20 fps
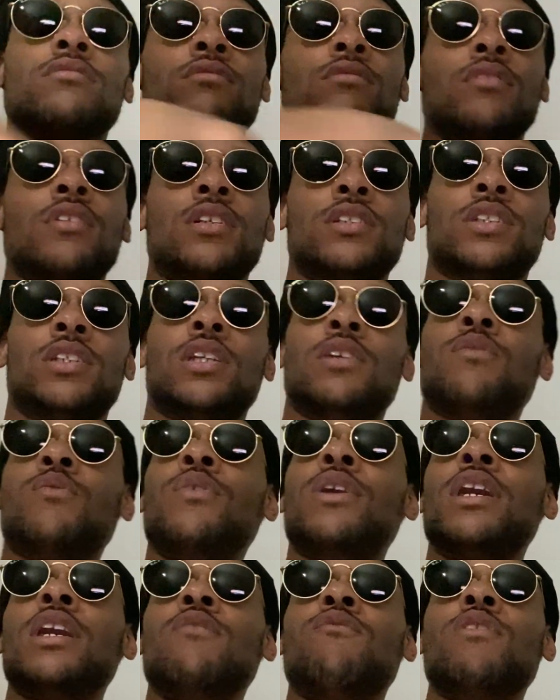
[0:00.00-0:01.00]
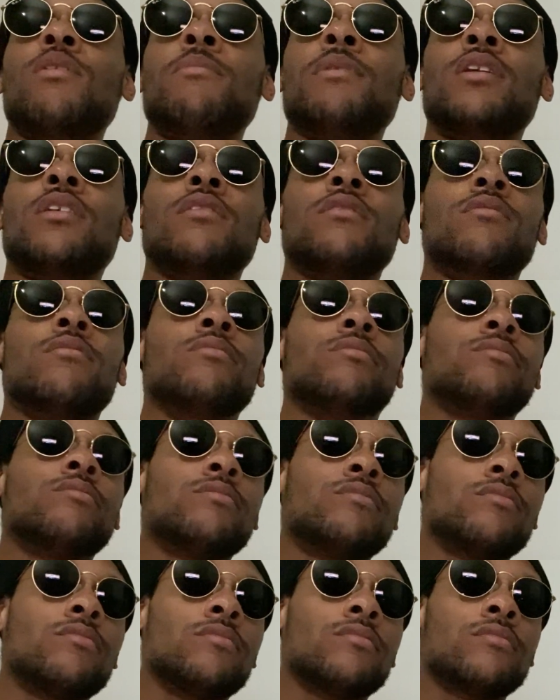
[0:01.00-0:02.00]
Because you ain't with me.
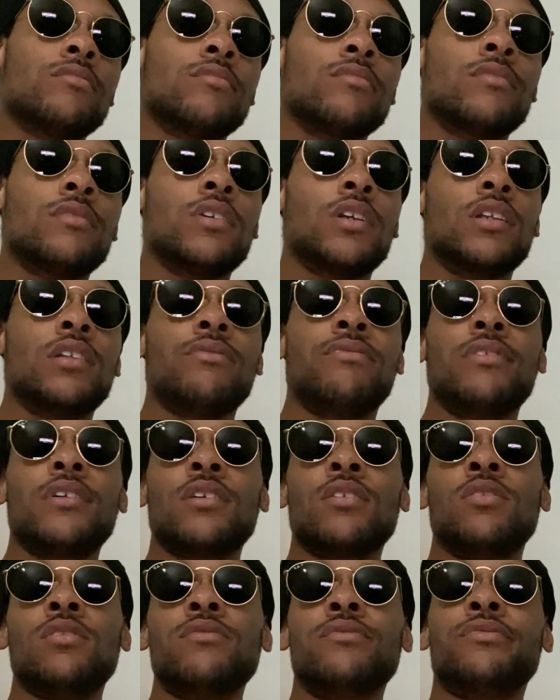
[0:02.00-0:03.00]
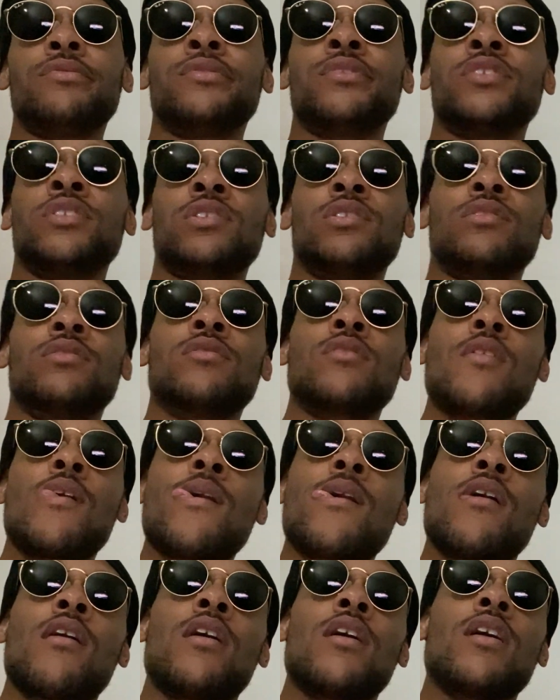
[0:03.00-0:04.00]
Get the fuck on for real. I'm
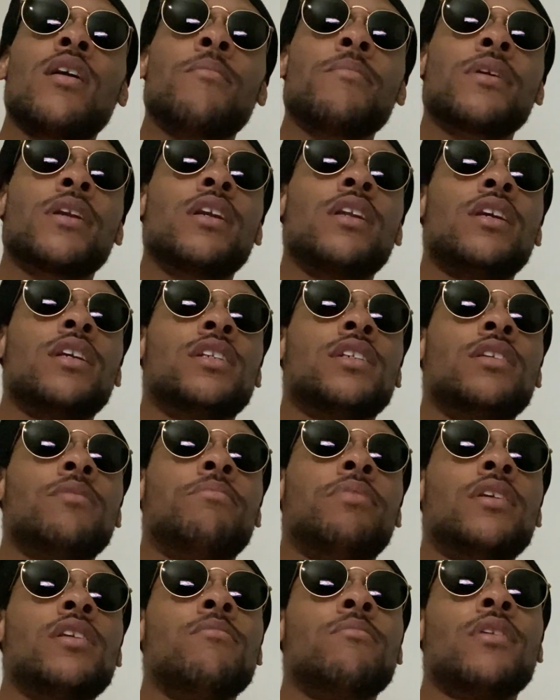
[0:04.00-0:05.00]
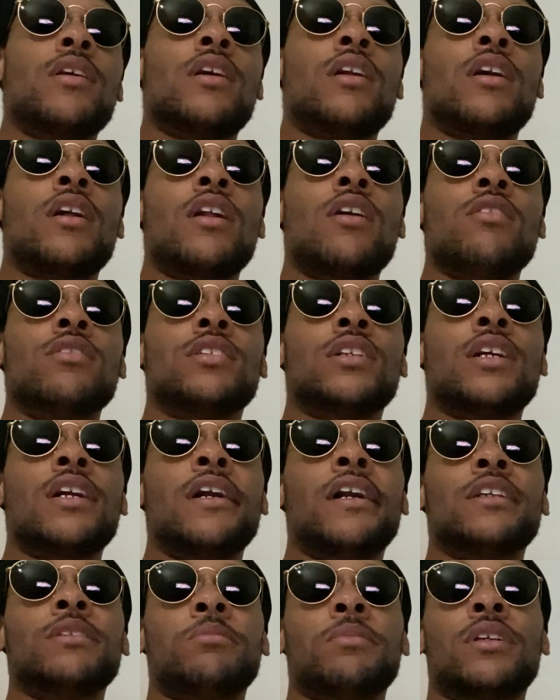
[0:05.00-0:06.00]
going to keep this shit pee, man, at all
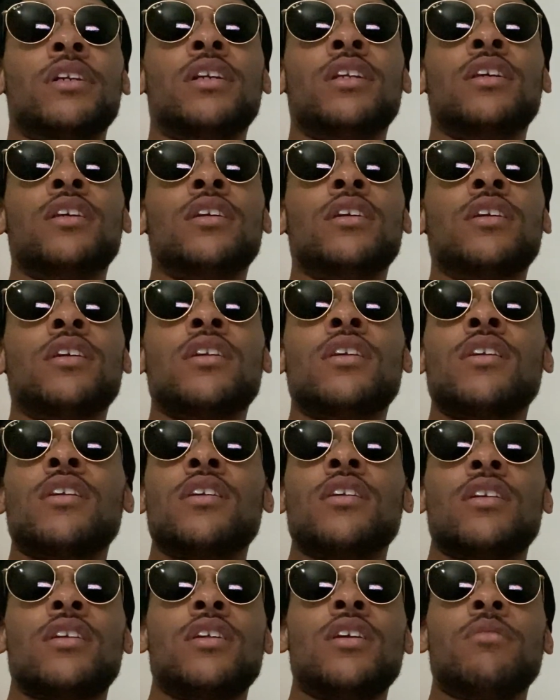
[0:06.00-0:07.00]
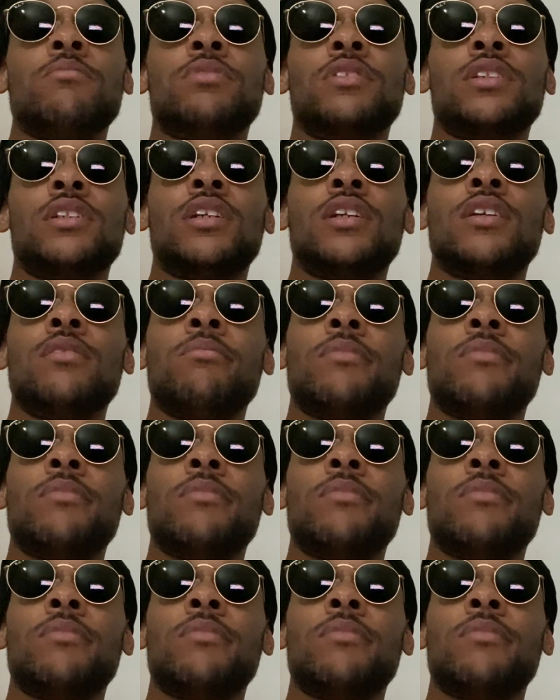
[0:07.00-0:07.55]
times, man. You know what I'm saying?